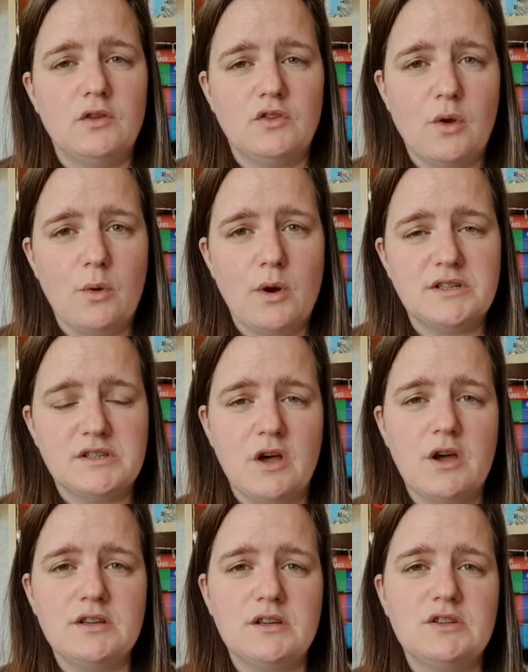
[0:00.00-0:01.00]
So I
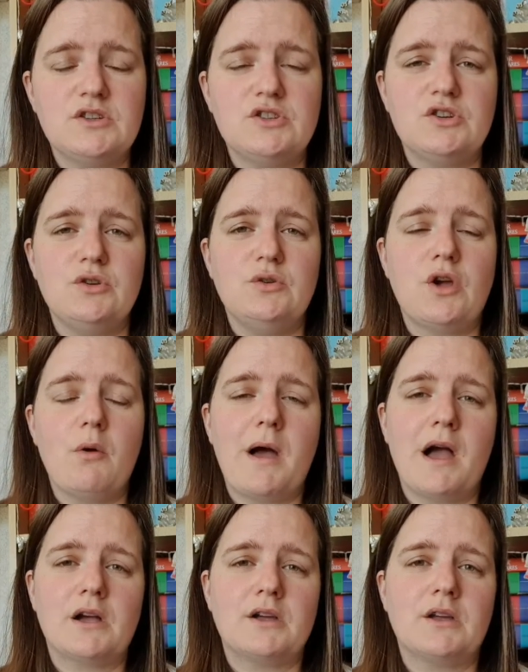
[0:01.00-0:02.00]
decided to go
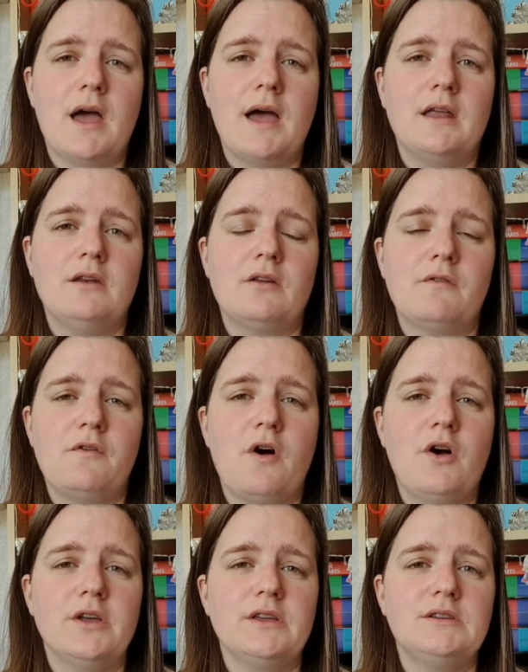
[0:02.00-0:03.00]
back and
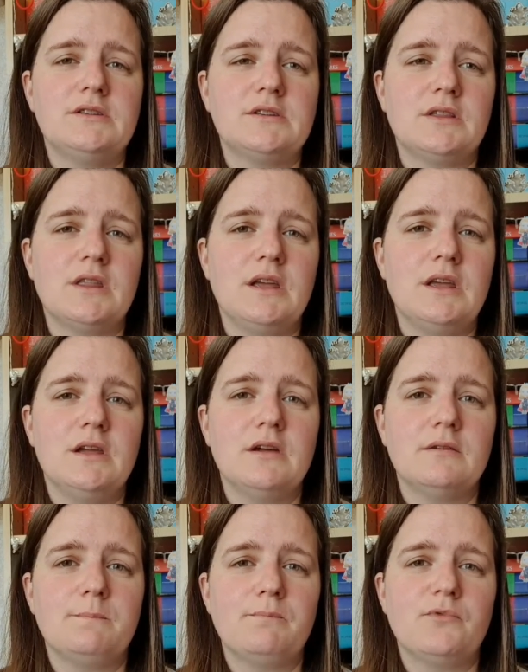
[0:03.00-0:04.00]
find
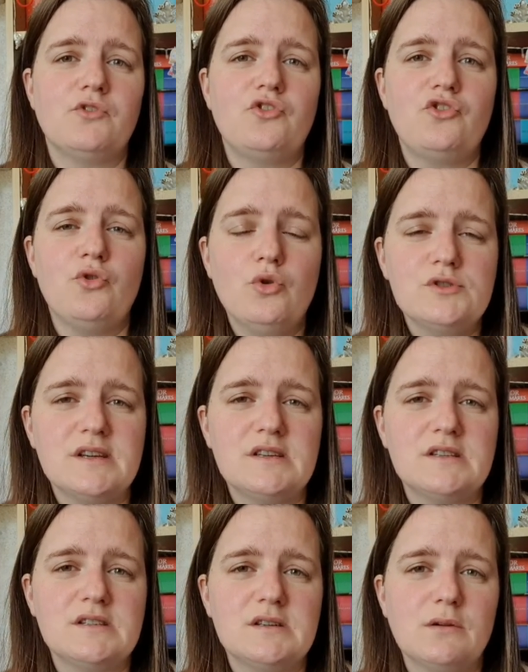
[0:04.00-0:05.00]
the
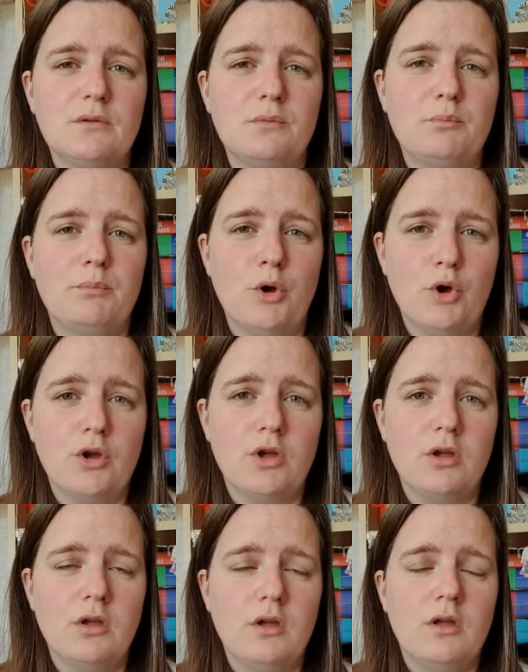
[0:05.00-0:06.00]
shortest
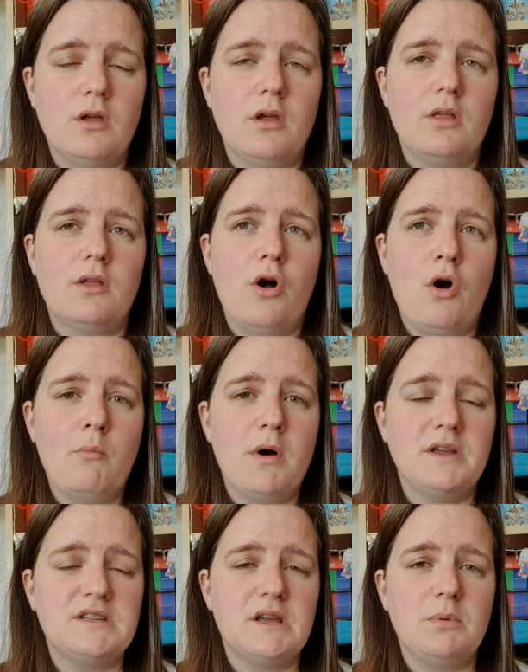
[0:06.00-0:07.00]
book on
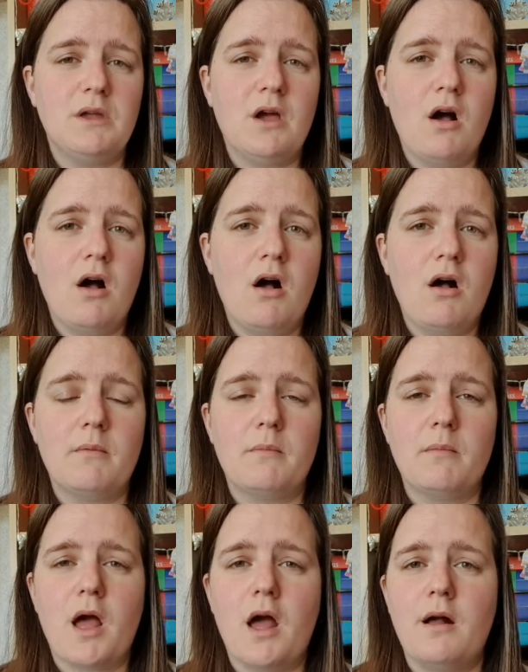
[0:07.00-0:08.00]
my TBR
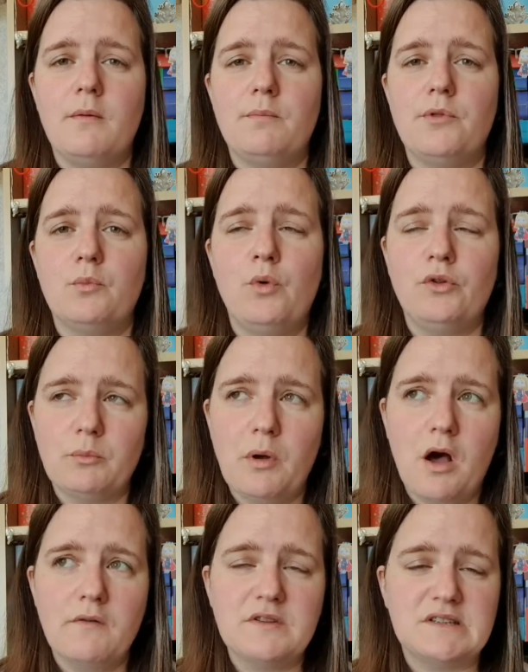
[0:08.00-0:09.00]
um, that wasn't
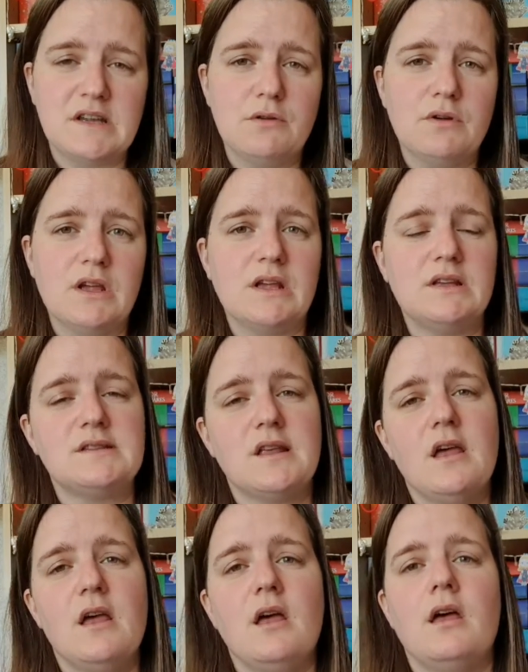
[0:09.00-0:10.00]
part of a series
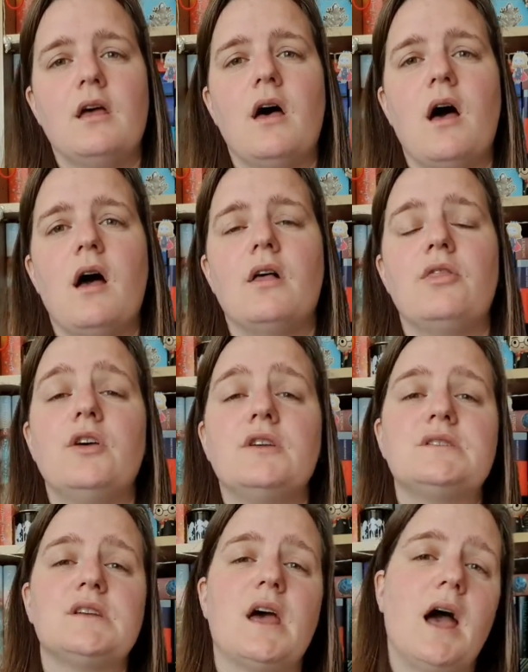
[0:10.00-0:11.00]
uh,
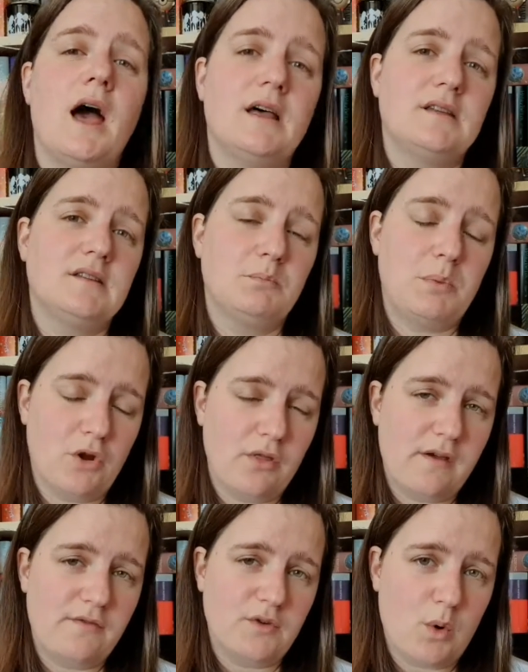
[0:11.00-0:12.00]
that has been on
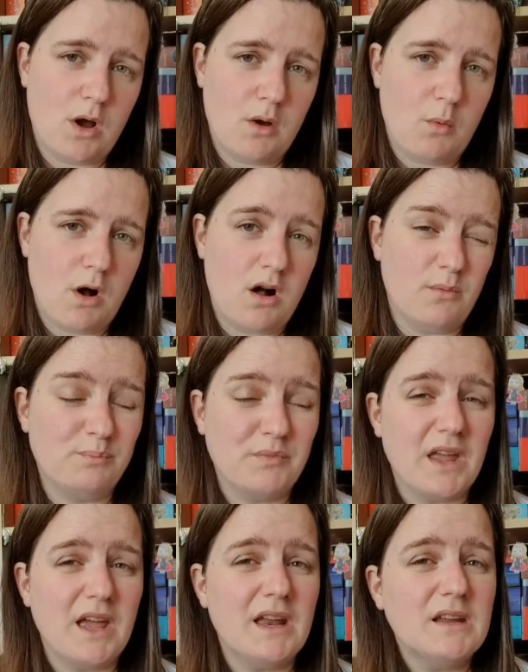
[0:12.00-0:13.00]
there for quite a while.
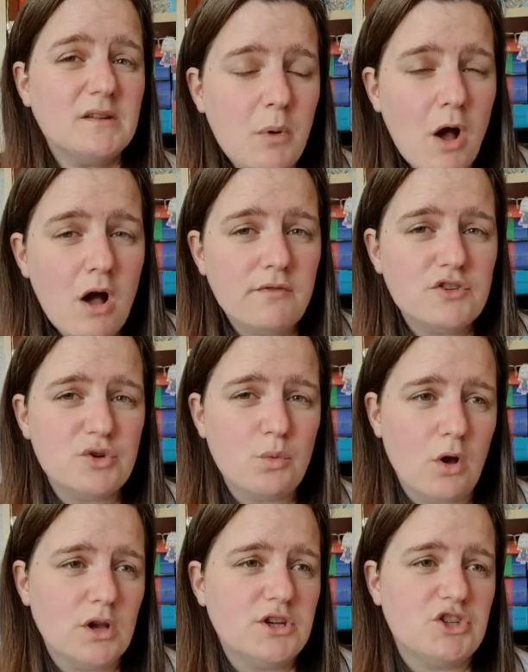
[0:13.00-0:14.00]
It is part of a
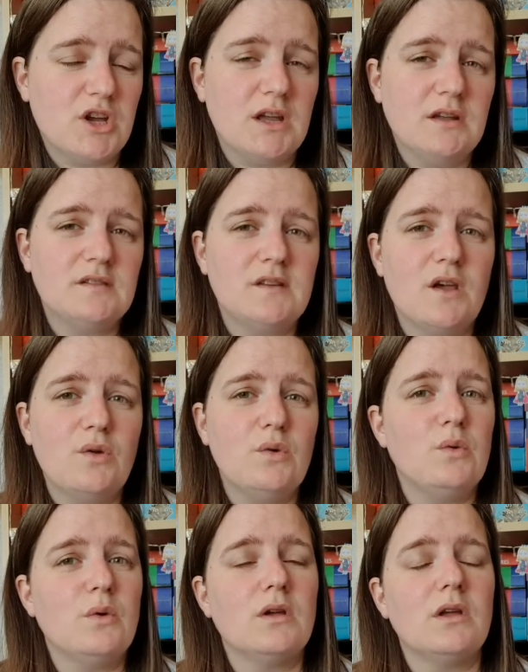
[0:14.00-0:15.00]
duology,
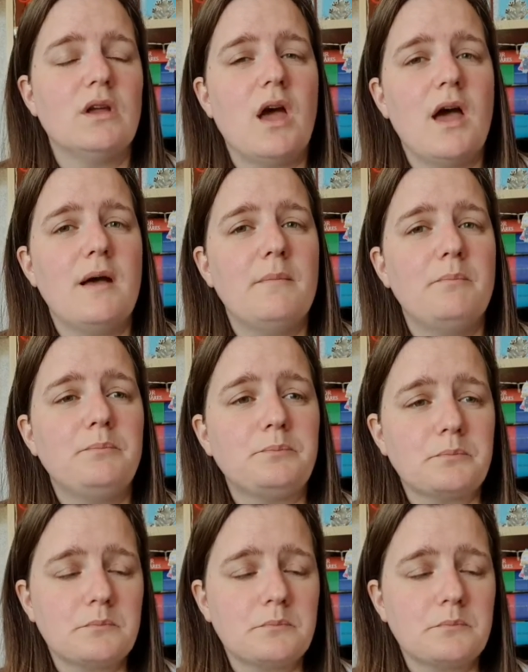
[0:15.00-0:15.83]
so um,